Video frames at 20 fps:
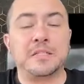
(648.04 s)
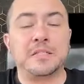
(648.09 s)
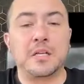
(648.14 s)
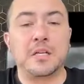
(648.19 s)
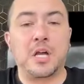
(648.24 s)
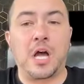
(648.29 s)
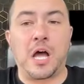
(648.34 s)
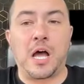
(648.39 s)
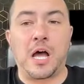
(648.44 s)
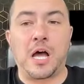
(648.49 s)

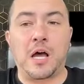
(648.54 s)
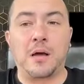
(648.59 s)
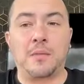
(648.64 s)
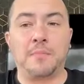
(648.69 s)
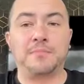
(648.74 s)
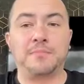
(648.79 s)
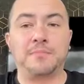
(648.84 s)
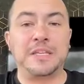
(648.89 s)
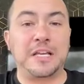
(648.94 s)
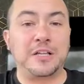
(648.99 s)
But
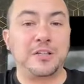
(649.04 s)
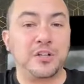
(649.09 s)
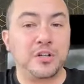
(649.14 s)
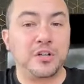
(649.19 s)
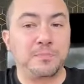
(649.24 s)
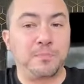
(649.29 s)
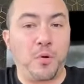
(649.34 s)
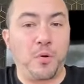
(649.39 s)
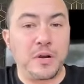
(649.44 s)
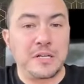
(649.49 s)
the
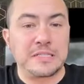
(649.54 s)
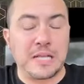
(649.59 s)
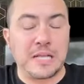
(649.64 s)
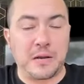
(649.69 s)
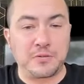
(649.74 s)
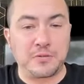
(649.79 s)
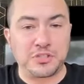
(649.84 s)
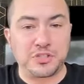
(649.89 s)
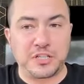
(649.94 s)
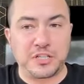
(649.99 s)
other point
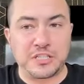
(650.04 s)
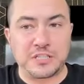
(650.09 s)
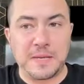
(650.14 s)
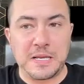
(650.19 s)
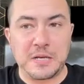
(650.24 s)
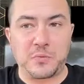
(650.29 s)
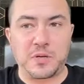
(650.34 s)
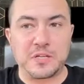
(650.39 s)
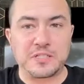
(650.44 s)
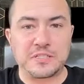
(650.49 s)
that I was trying
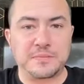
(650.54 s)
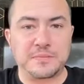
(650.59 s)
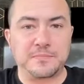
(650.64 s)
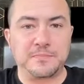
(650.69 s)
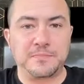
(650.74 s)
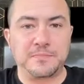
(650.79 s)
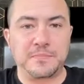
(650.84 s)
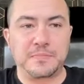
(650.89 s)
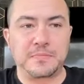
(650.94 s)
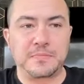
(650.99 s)
to make
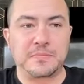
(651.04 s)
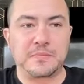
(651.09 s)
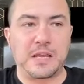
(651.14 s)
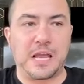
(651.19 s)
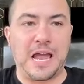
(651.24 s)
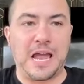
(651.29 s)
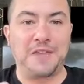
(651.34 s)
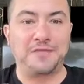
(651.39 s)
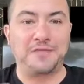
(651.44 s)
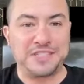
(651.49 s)
was
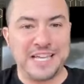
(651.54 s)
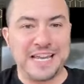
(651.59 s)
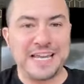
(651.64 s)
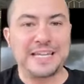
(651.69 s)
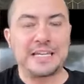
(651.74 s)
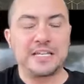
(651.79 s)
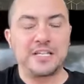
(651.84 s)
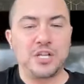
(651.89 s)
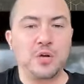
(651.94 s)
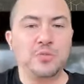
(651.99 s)
I've
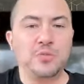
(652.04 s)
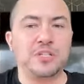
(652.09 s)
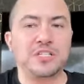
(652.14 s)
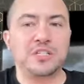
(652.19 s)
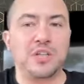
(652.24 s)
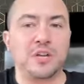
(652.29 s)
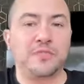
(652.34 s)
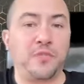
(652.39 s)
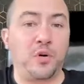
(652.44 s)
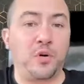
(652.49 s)
taken
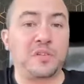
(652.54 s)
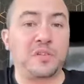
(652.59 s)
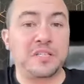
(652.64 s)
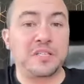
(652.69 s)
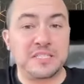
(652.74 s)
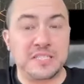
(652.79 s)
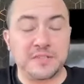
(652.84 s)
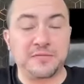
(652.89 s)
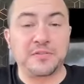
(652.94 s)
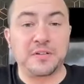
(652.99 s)
notice of all
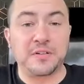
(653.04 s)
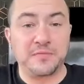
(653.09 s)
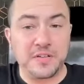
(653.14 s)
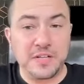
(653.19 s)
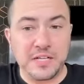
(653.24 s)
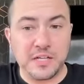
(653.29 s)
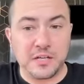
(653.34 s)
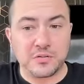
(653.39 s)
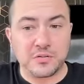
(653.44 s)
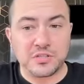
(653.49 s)
these different
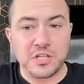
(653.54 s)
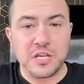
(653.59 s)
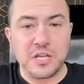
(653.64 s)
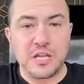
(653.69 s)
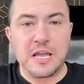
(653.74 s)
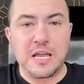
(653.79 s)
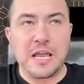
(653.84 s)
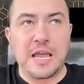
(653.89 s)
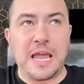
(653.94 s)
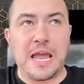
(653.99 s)
videos.
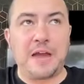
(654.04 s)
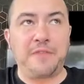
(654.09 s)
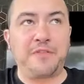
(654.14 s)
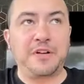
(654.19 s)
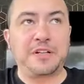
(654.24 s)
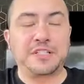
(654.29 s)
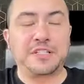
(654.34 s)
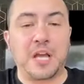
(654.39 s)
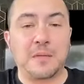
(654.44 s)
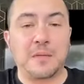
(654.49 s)

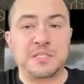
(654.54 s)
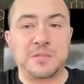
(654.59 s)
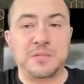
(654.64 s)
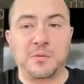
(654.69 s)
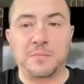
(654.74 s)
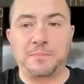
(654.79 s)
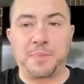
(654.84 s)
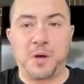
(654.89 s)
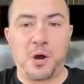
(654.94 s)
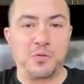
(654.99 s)
Every time
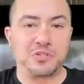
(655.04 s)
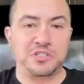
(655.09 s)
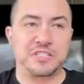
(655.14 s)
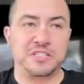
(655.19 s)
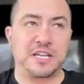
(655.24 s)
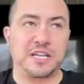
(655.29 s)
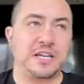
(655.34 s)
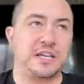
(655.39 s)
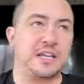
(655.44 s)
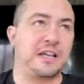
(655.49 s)
someone
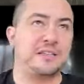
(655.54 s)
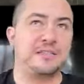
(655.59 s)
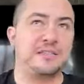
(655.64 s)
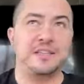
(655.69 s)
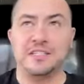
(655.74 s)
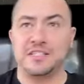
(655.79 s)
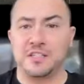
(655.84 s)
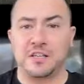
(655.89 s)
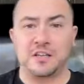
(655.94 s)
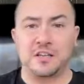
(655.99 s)
posts a, and
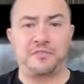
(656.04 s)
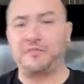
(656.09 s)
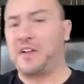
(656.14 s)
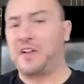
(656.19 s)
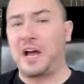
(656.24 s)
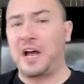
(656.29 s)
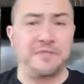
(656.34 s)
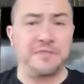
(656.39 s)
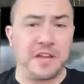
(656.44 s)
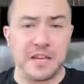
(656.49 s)
these are the
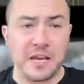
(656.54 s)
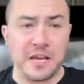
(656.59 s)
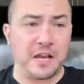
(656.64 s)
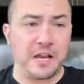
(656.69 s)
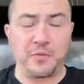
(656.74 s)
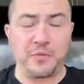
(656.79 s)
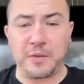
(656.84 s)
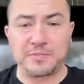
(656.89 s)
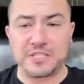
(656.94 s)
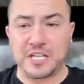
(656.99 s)
five AI
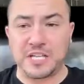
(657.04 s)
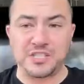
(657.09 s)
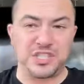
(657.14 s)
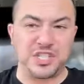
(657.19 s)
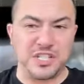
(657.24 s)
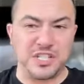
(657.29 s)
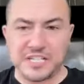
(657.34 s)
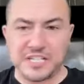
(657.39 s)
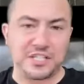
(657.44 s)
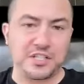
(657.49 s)
websites
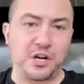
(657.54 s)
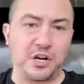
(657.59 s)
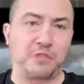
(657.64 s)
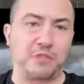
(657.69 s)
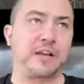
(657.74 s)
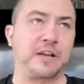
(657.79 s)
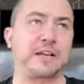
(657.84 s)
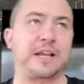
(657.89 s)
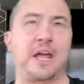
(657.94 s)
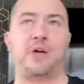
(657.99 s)
you need to know
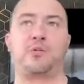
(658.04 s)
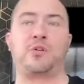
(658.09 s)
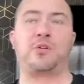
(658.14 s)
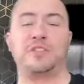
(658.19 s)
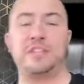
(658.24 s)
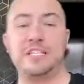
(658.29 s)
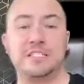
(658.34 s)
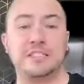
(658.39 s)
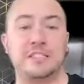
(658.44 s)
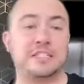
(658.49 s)
right now, or
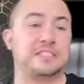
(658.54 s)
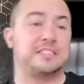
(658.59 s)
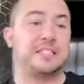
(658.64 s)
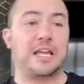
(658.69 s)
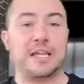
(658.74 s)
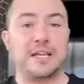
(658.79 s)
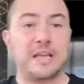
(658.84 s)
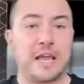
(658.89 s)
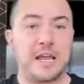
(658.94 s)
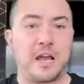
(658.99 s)
these are the
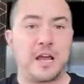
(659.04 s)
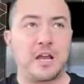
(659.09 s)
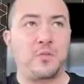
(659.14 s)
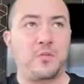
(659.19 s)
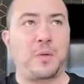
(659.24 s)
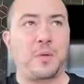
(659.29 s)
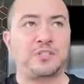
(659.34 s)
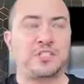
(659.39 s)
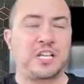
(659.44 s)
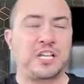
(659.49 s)
10 AI
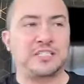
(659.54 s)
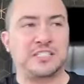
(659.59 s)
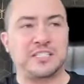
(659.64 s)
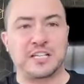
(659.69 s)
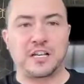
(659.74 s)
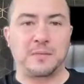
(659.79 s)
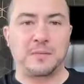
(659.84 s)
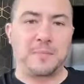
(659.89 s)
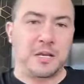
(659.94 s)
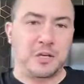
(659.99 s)
websites
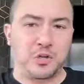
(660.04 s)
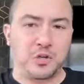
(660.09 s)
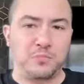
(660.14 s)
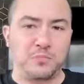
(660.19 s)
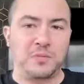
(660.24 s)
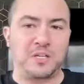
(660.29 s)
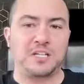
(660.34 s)
that could make you $1